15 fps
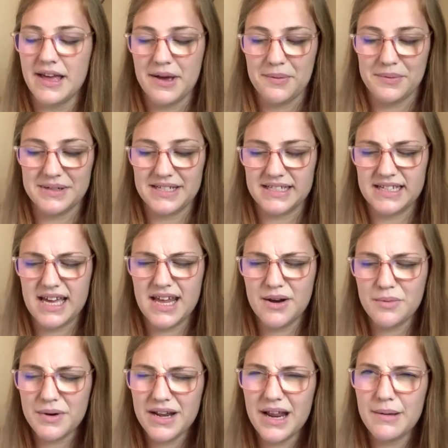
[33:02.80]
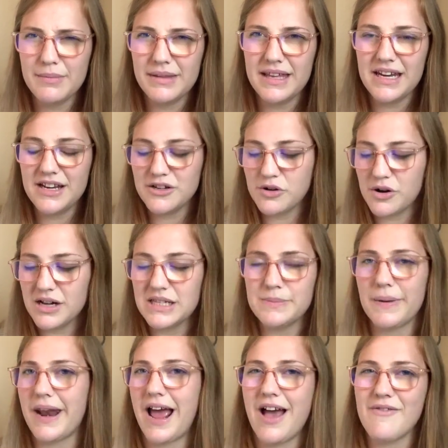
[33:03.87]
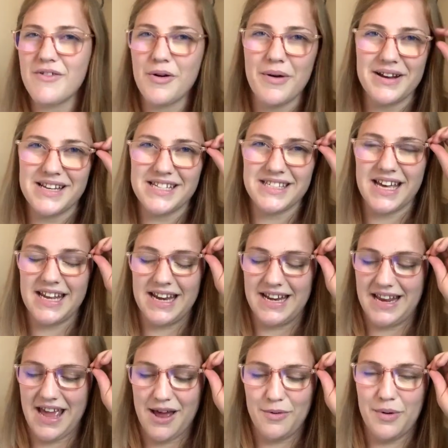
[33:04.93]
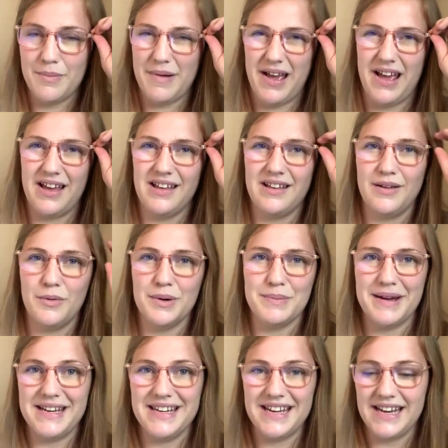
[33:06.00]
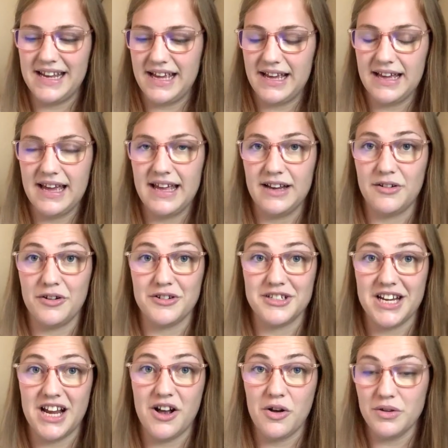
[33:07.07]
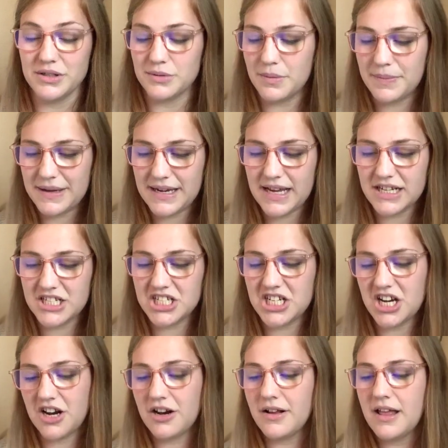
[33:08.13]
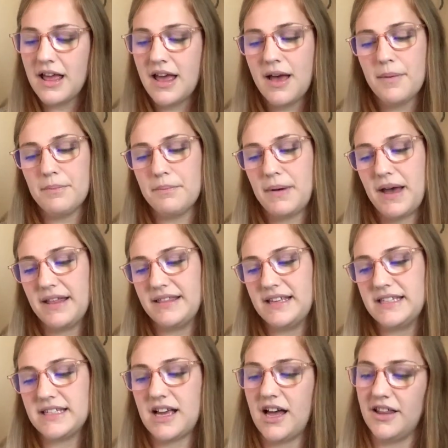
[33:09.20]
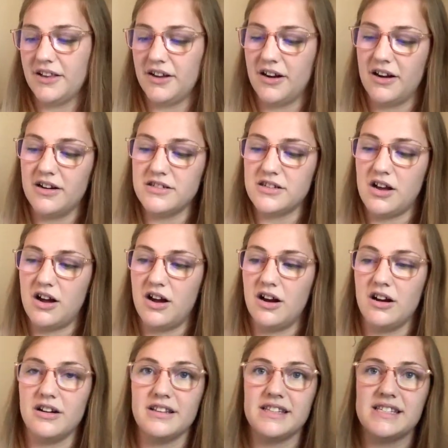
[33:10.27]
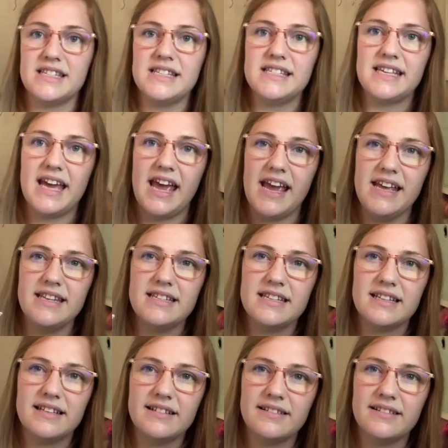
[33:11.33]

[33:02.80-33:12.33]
which is kind of what I'm leaning towards, but I haven't quite decided yet what my what my knitting and crochet goals will be next year. But these colors are, this is Kate,